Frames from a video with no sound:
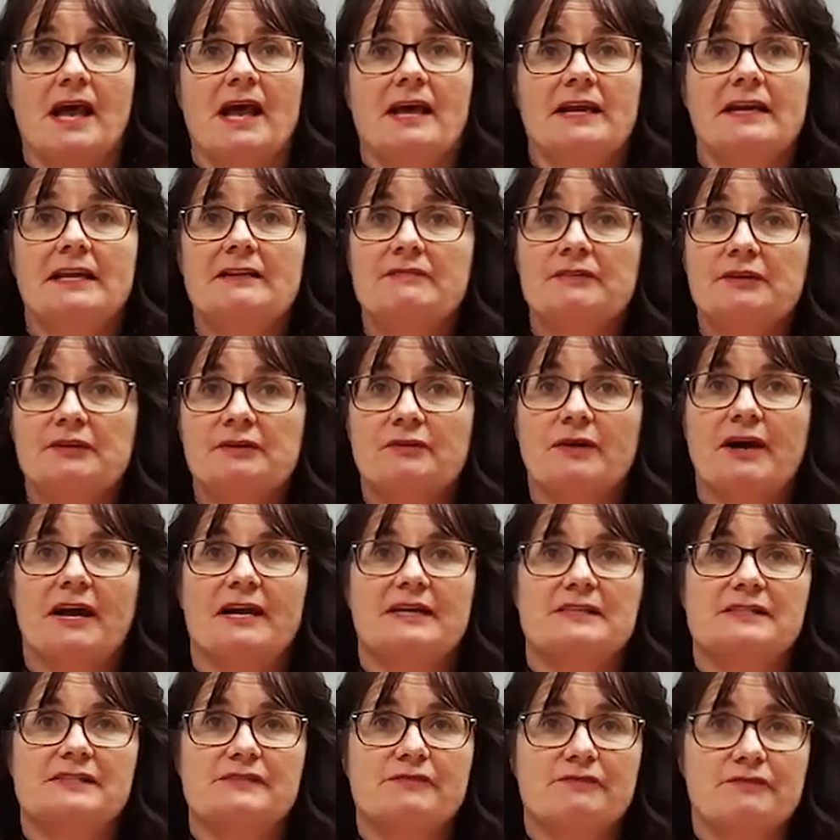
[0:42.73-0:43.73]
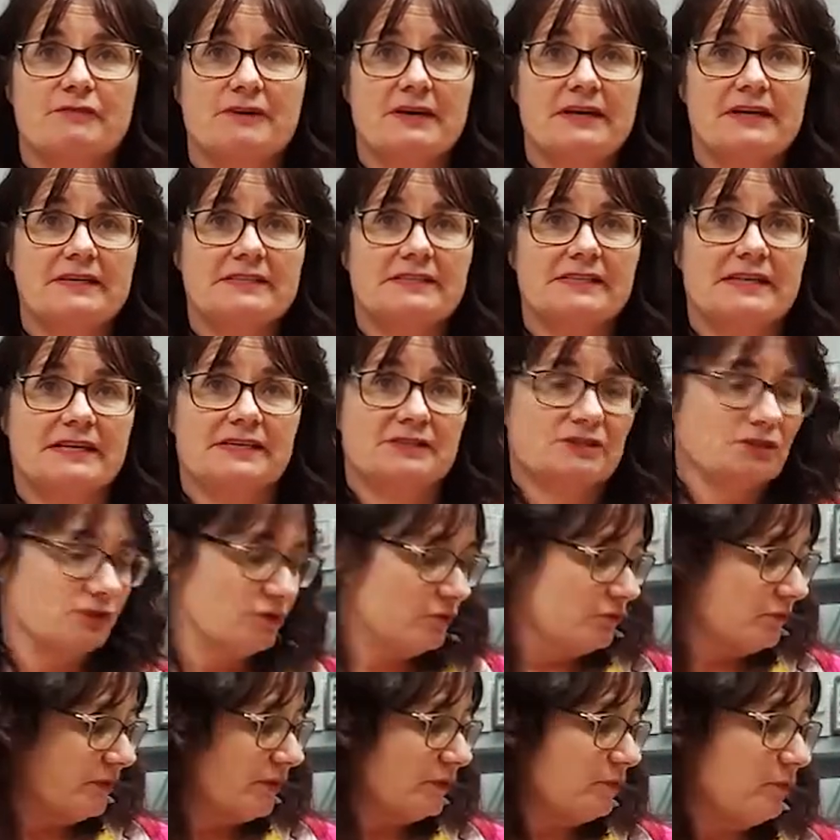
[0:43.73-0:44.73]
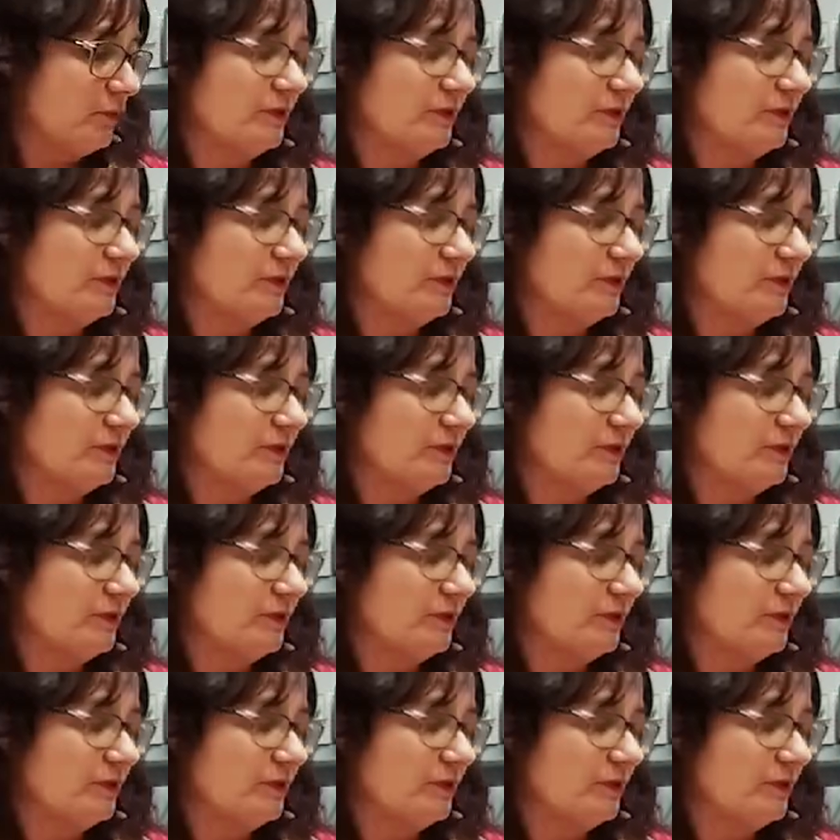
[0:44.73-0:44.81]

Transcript: leaving your hands free to get on with